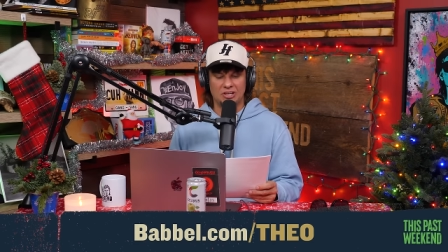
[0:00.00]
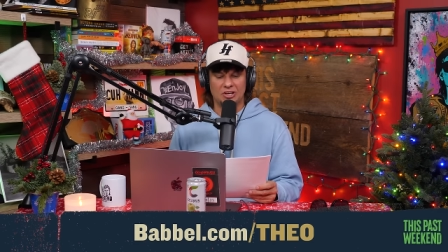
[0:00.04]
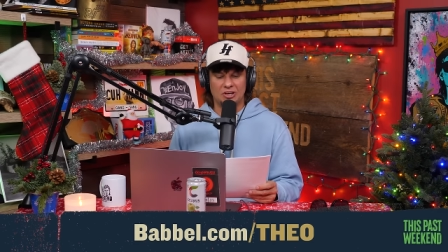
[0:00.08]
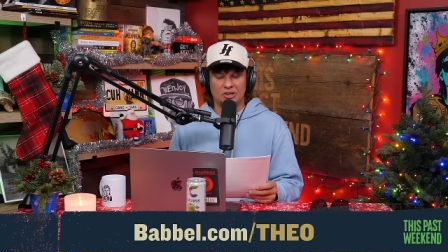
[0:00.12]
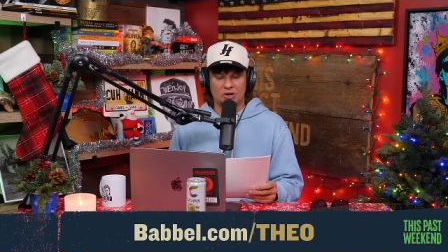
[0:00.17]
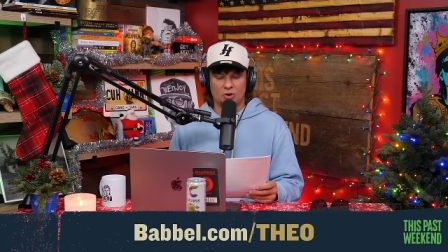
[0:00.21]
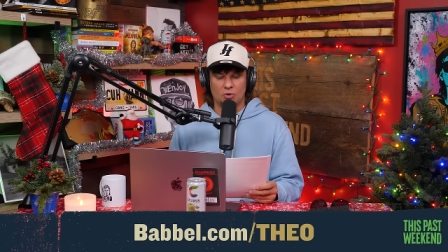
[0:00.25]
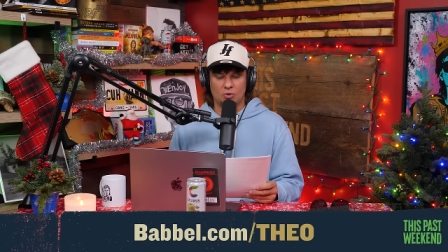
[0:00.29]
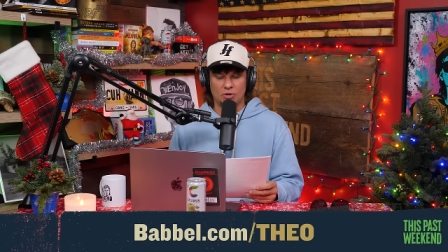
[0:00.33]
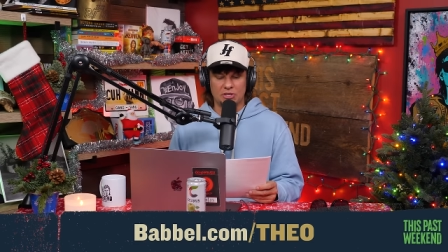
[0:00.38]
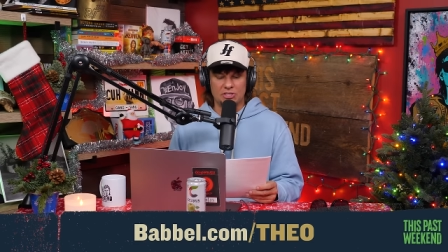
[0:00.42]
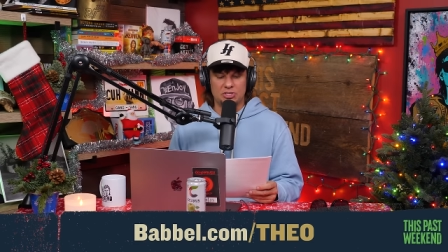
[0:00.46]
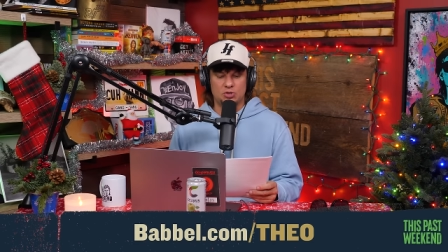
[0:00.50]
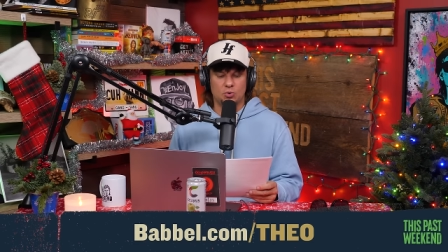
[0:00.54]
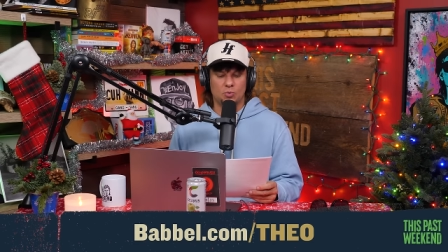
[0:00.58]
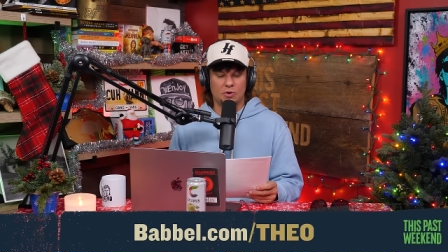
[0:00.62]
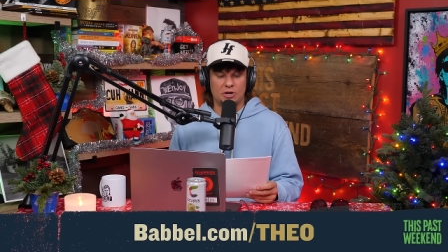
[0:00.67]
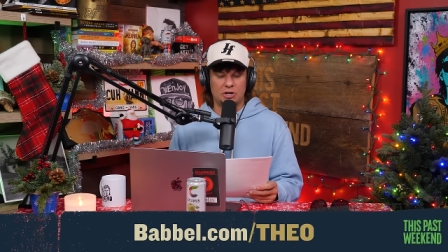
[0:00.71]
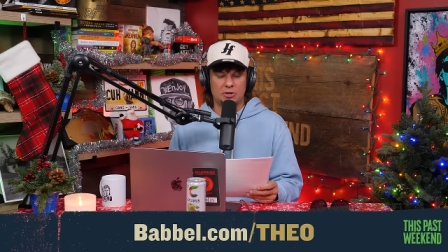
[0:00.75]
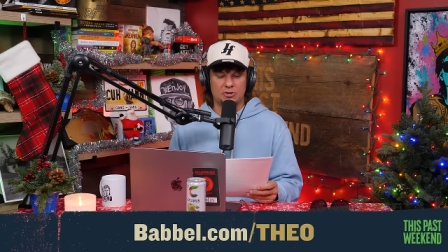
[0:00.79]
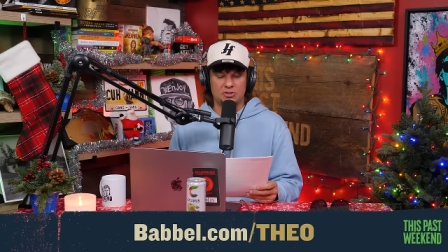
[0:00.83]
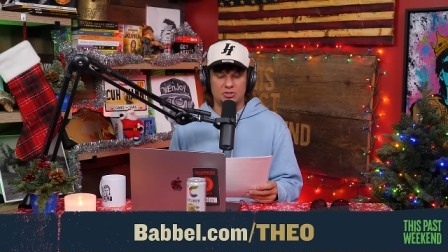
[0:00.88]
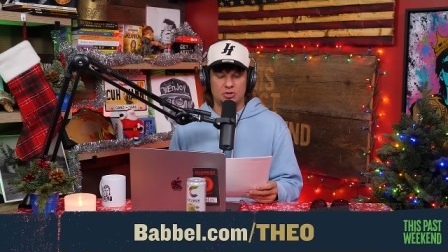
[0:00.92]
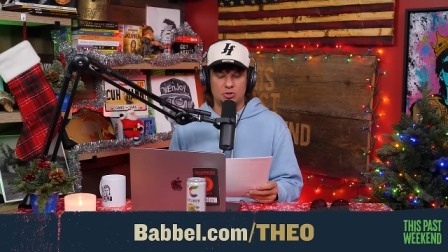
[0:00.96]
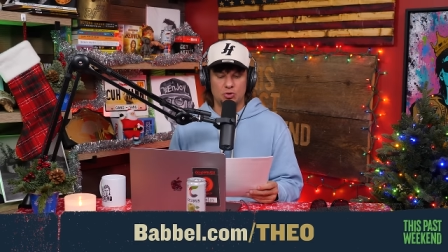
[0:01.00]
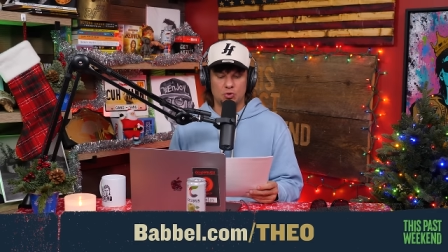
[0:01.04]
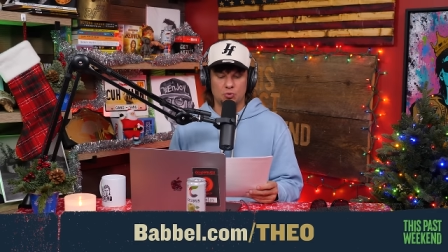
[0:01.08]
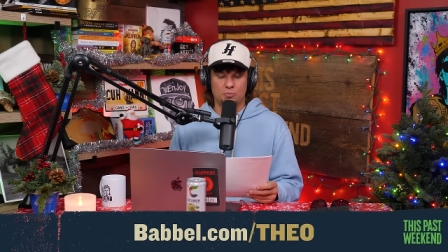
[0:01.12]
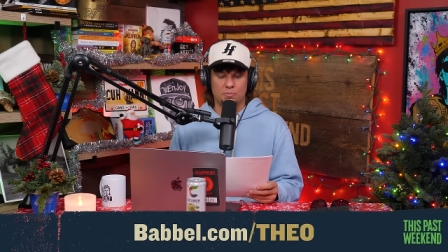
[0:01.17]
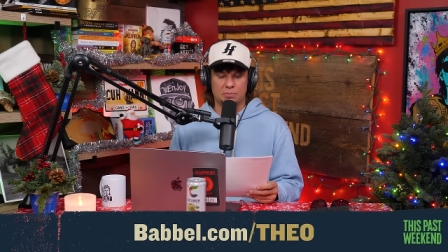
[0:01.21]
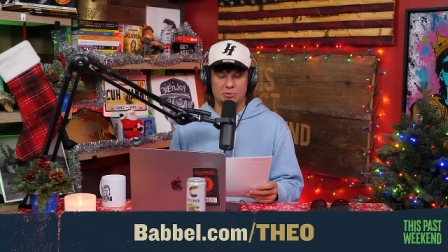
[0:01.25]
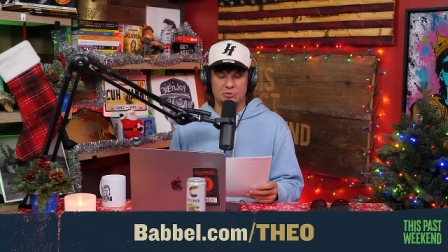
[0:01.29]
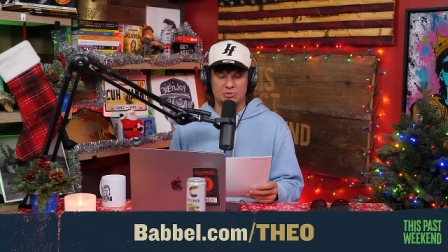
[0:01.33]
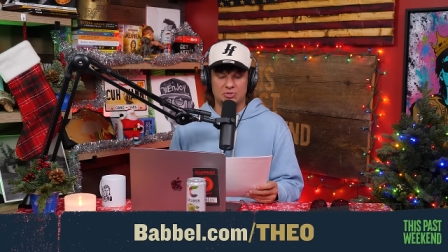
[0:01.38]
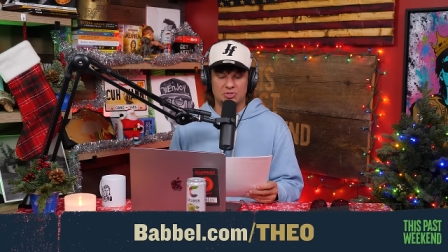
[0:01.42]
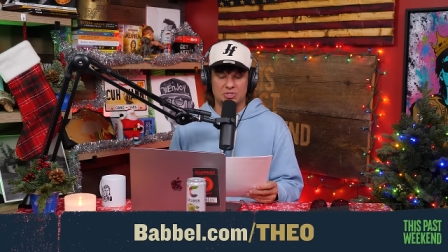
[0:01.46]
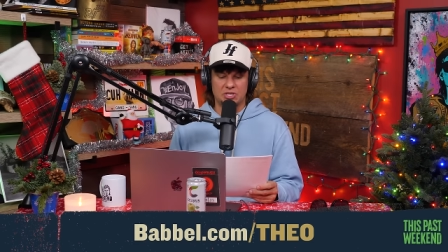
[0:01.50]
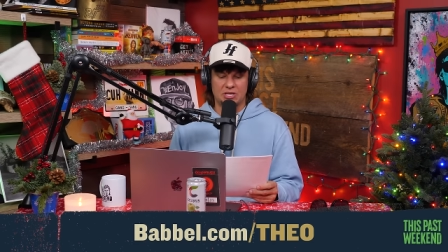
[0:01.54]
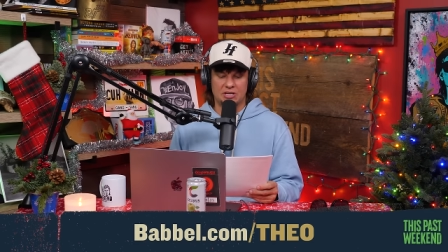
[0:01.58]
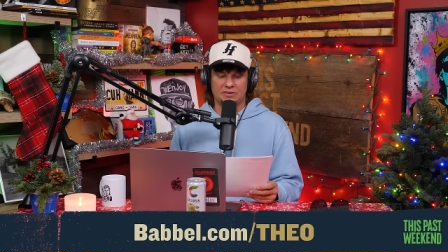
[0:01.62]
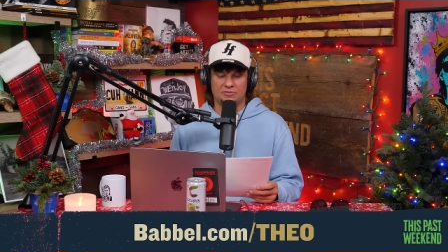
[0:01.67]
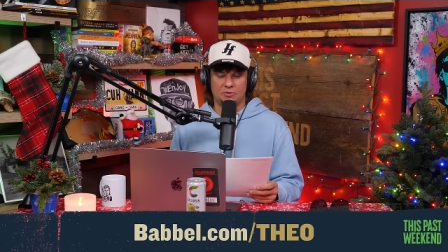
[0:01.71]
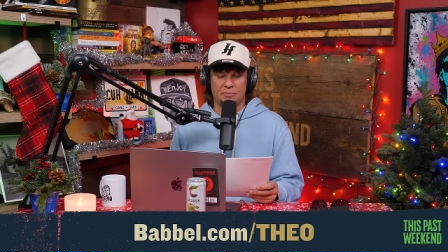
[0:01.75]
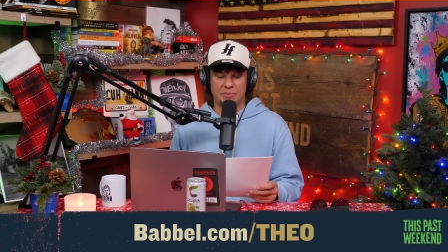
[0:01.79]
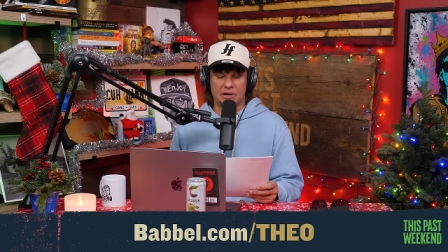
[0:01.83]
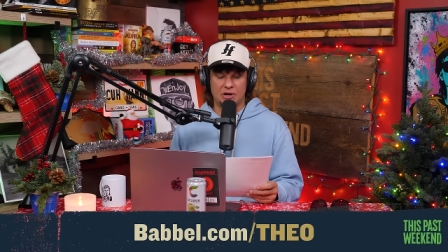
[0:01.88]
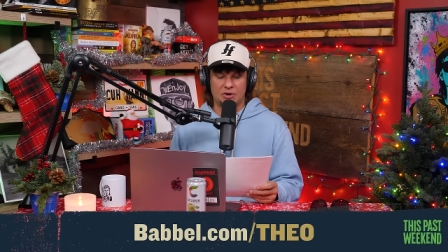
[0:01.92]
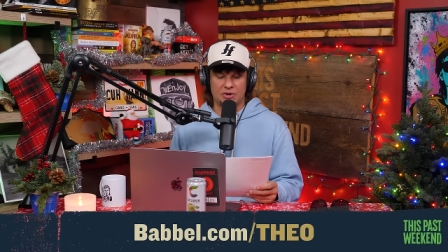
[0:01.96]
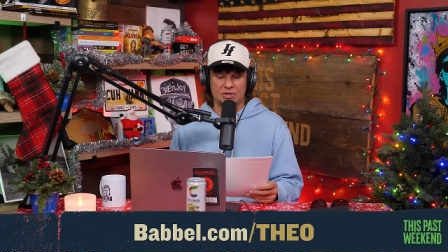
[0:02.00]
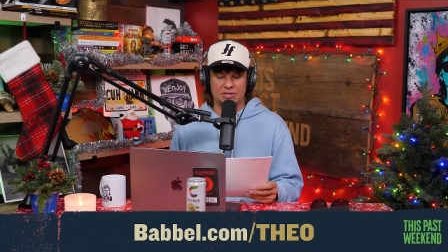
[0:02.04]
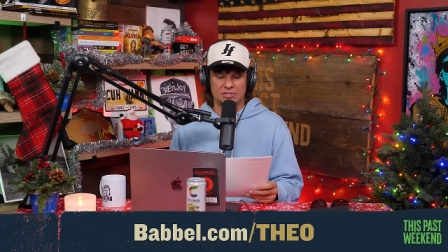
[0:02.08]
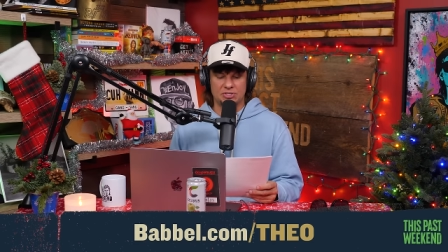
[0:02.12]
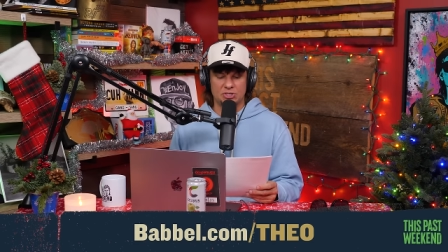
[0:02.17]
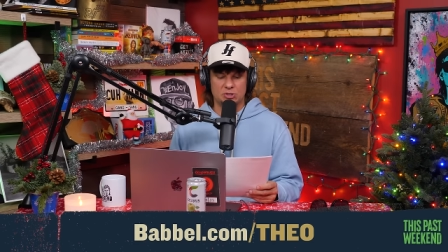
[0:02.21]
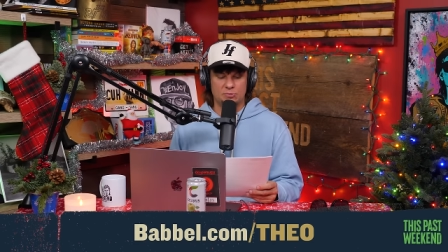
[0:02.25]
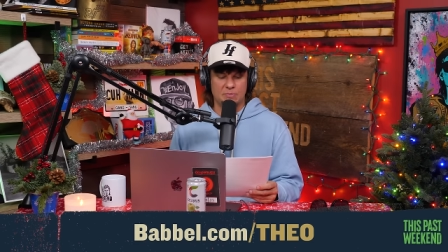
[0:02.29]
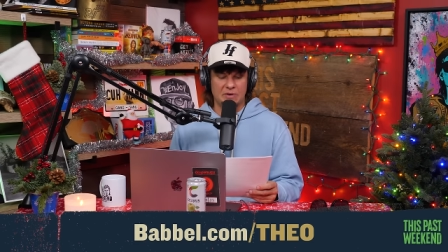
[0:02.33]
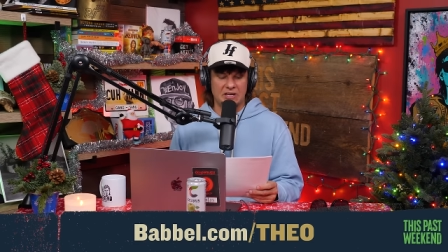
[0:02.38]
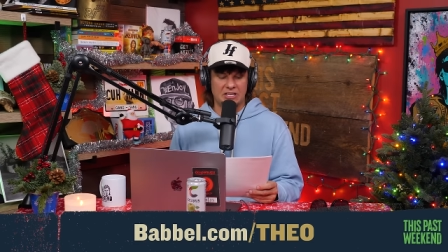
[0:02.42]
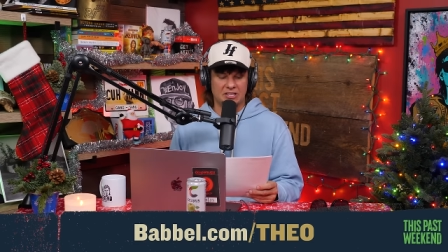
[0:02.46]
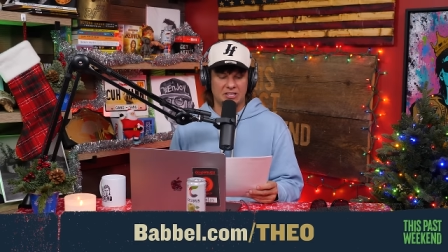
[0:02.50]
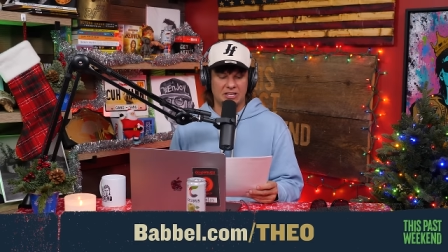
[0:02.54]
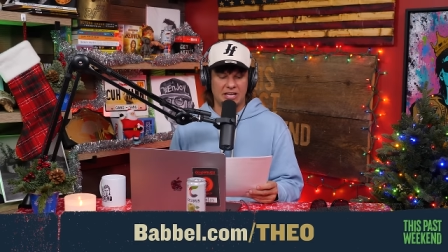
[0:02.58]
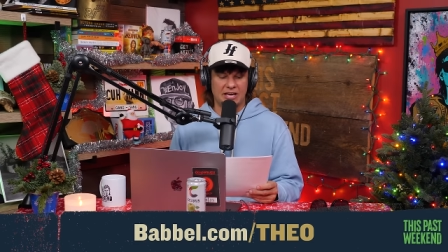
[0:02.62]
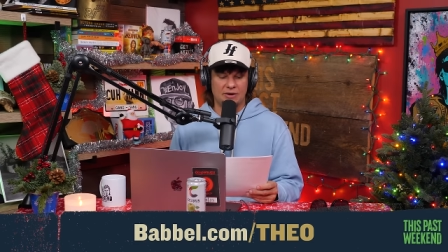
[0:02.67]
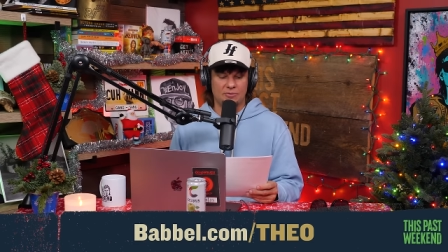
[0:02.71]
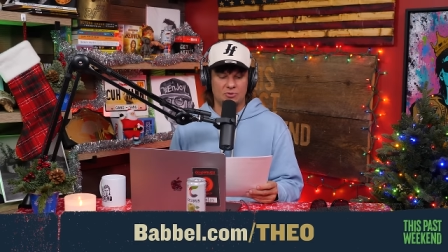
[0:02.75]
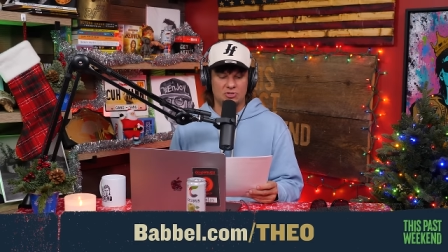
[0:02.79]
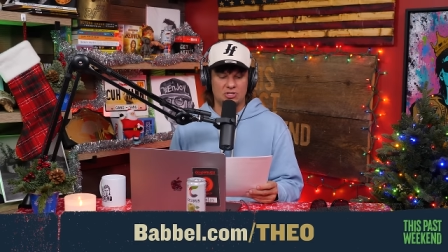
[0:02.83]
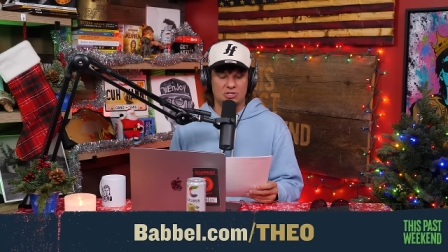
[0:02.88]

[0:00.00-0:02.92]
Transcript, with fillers: Only 22% of Americans speak a language